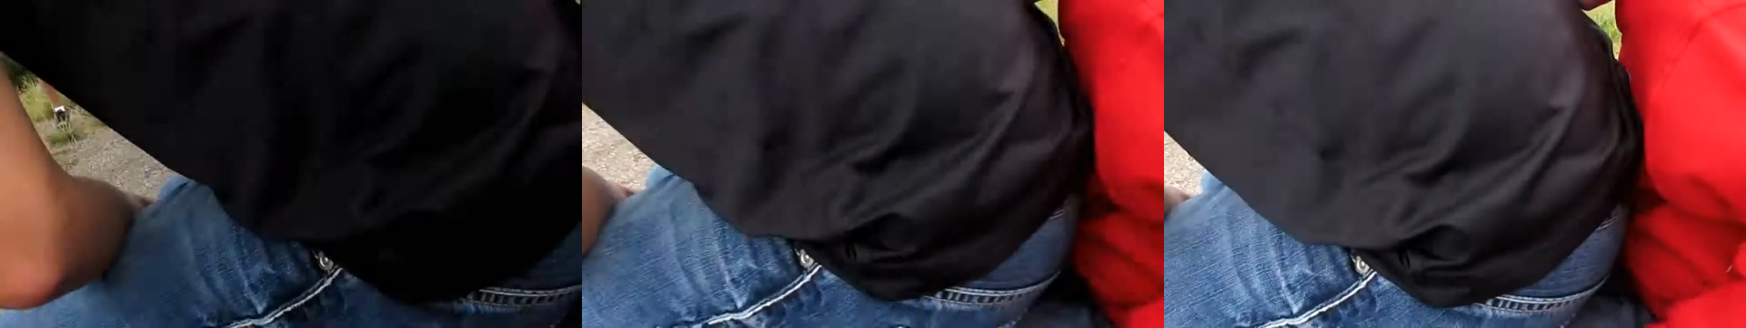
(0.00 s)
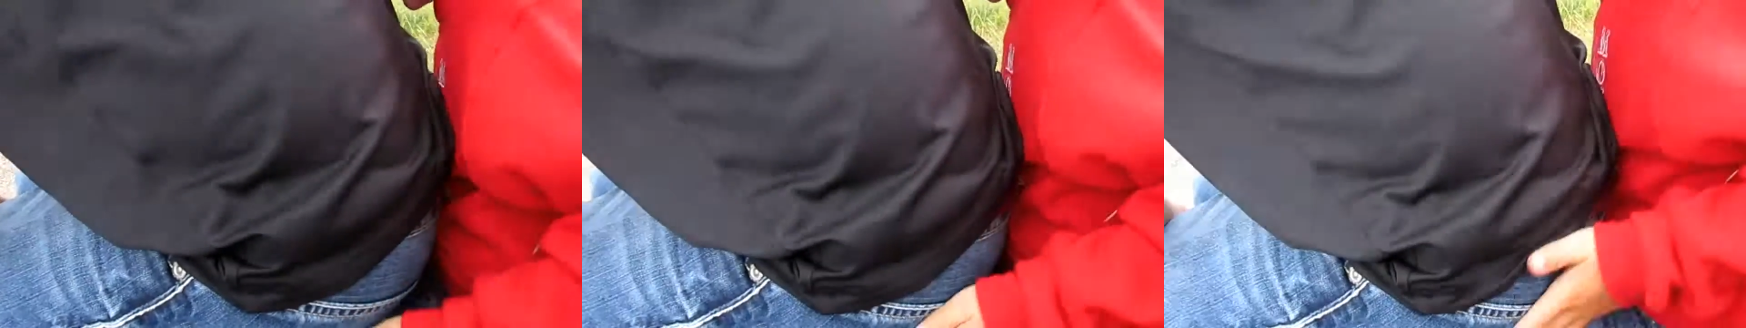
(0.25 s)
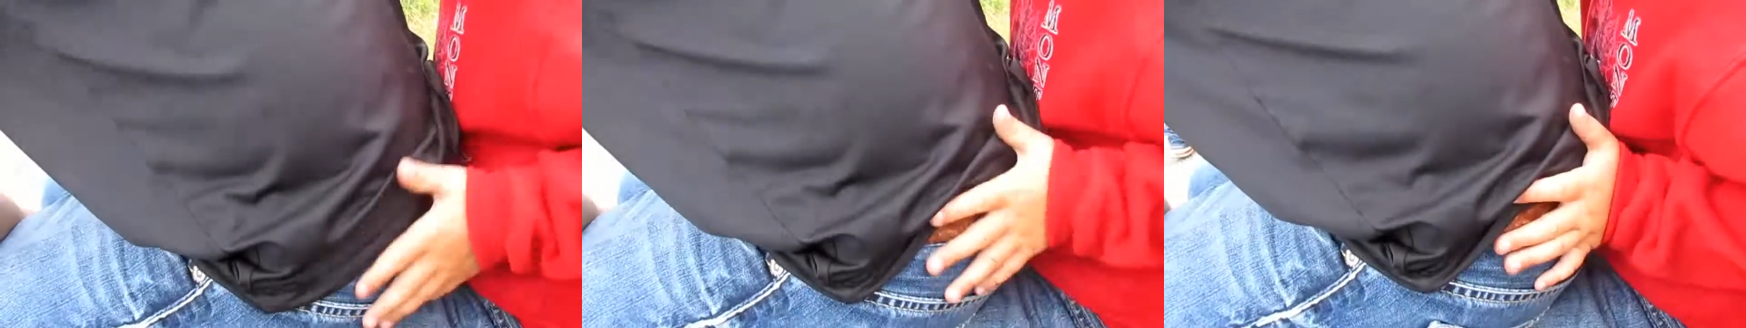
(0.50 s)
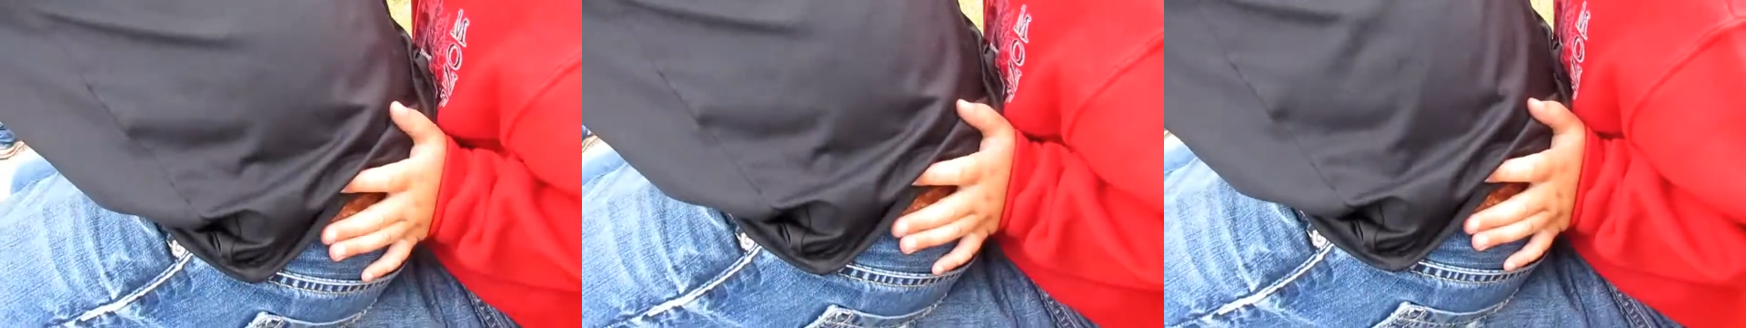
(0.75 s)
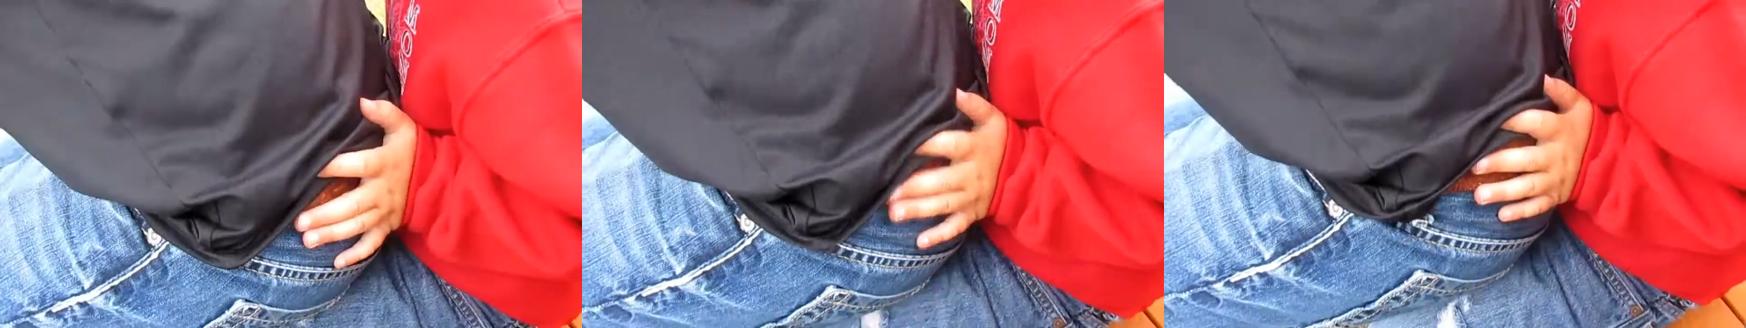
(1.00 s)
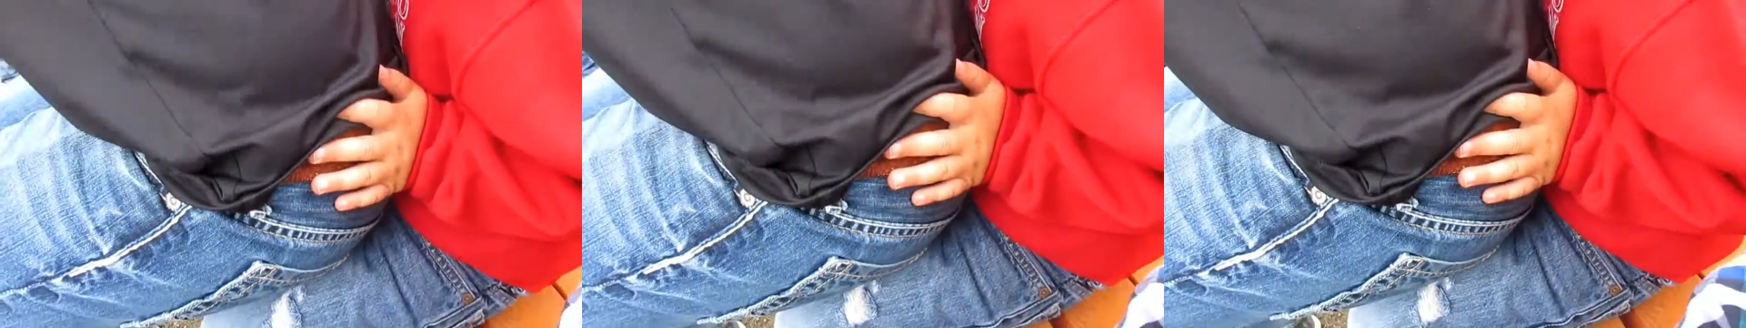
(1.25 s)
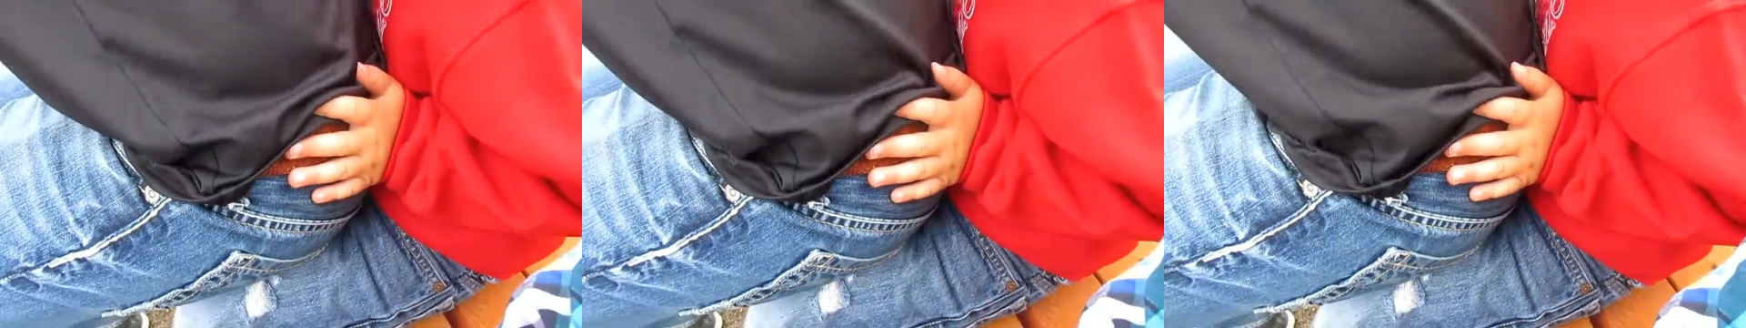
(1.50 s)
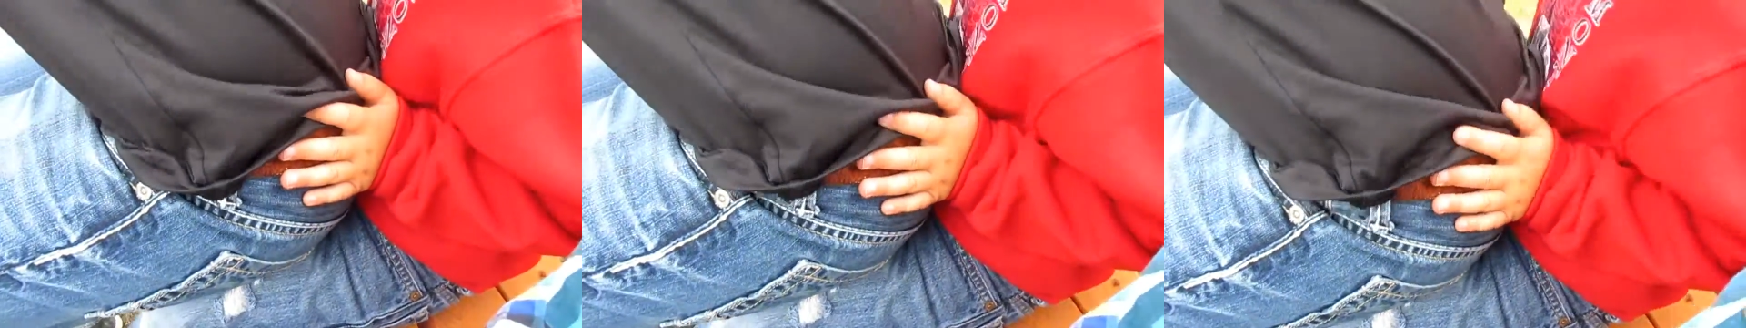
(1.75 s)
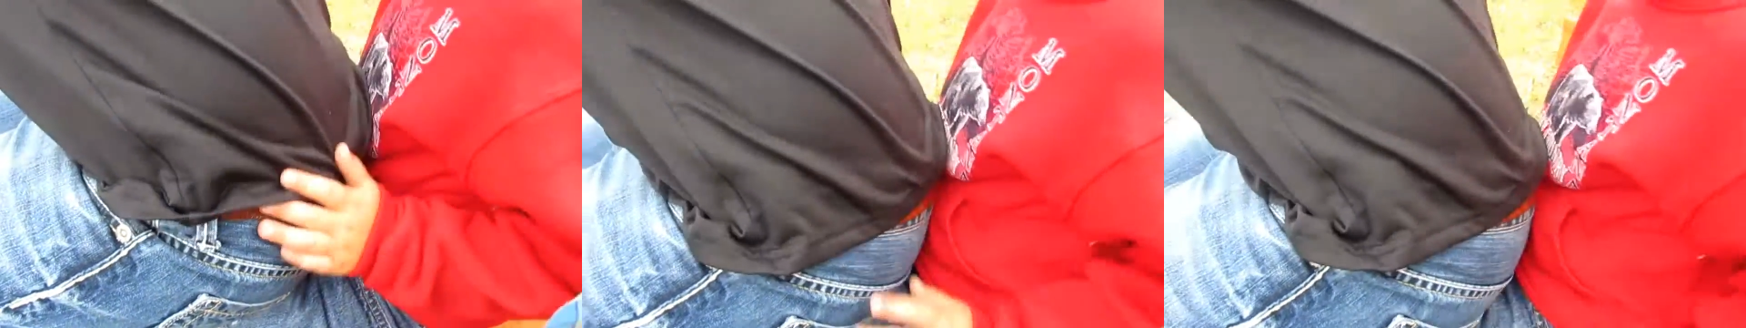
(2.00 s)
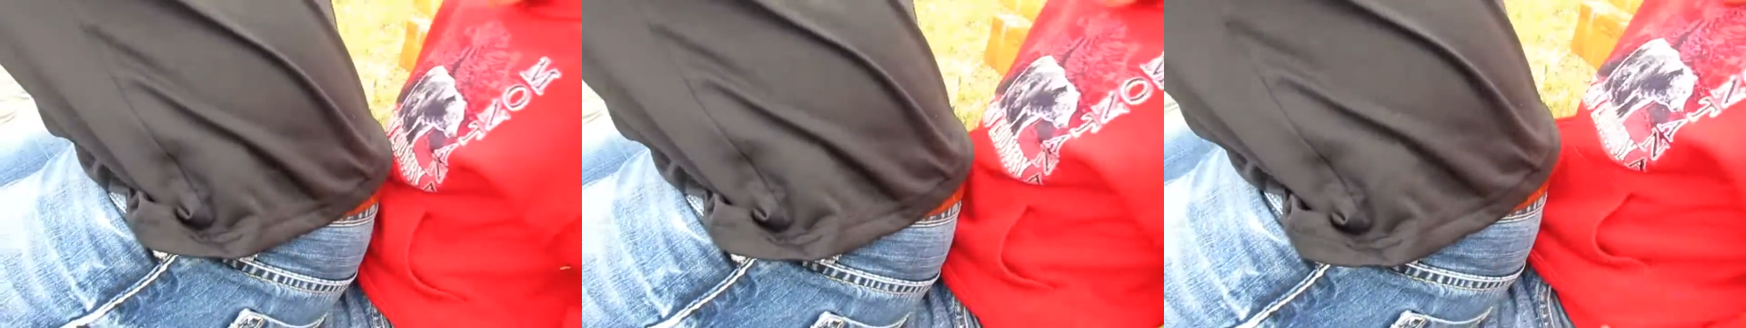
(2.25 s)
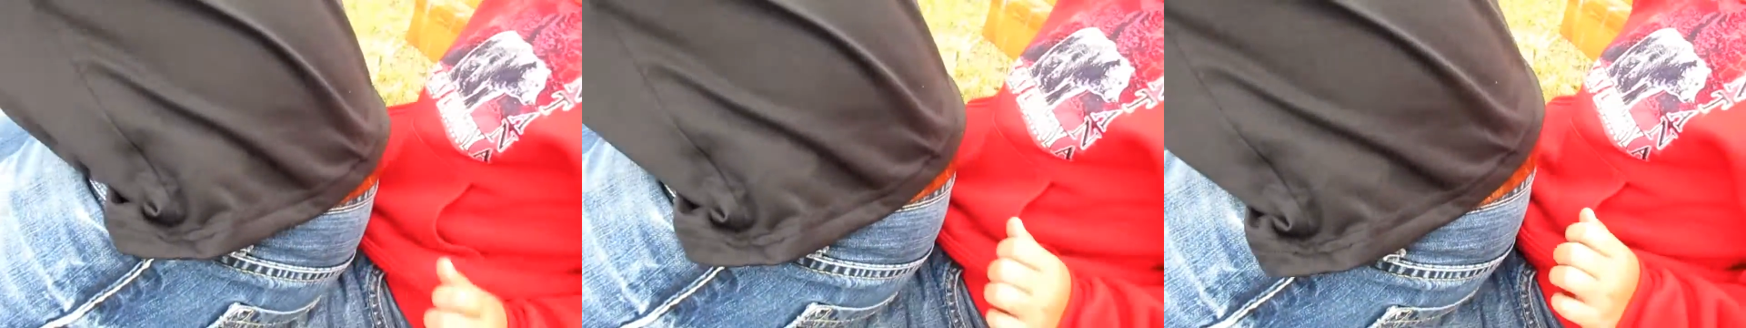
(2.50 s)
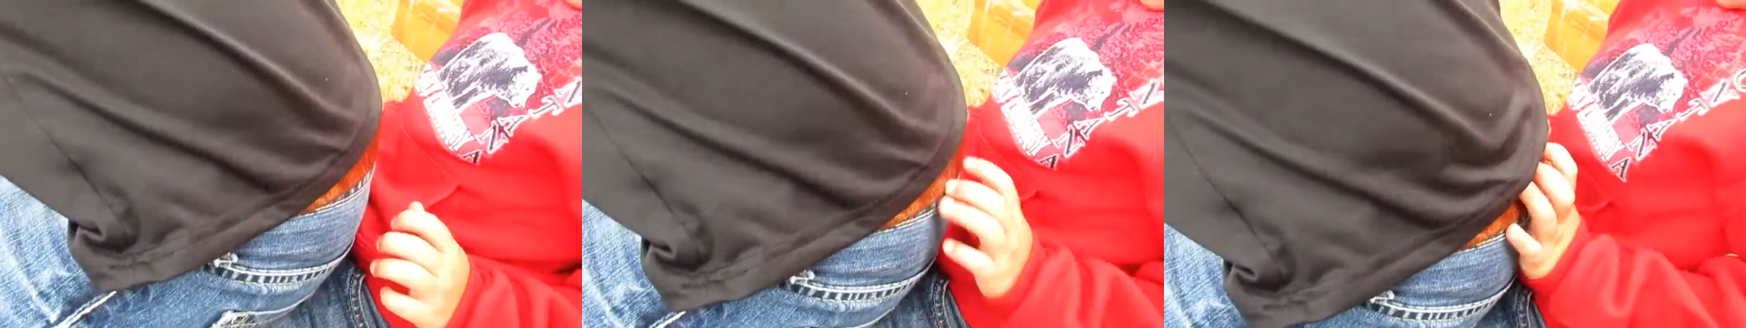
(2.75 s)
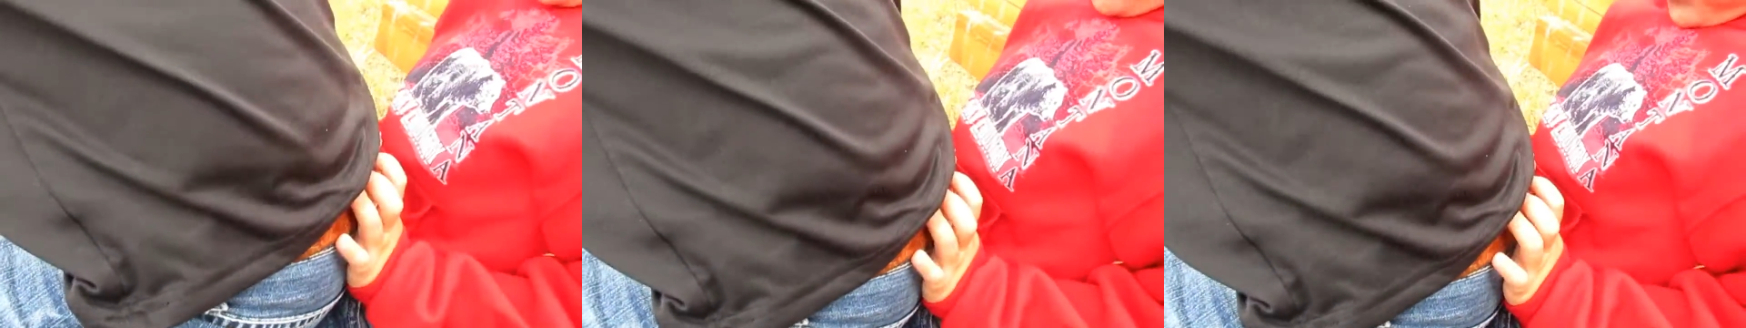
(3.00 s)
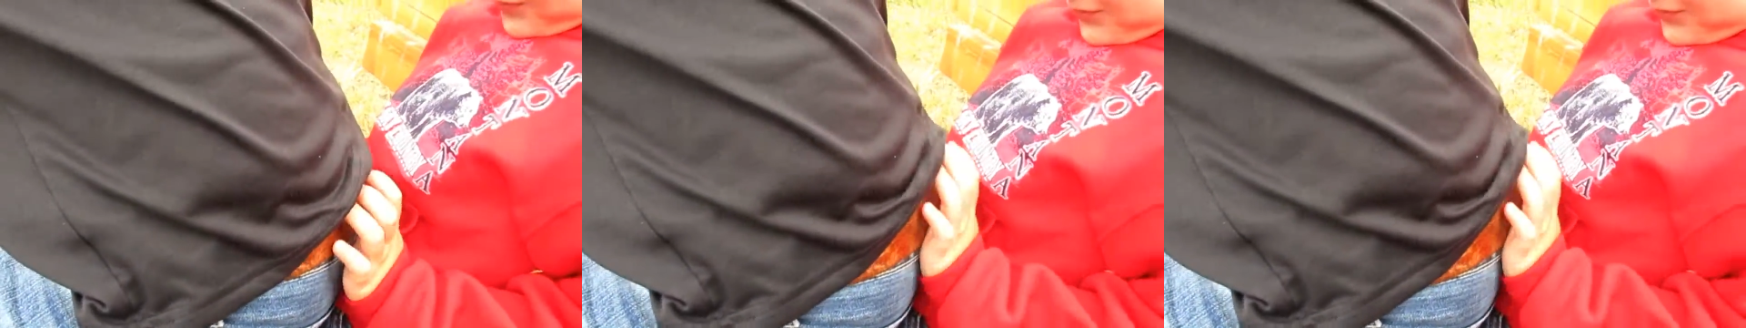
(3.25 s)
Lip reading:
(no speaker visible)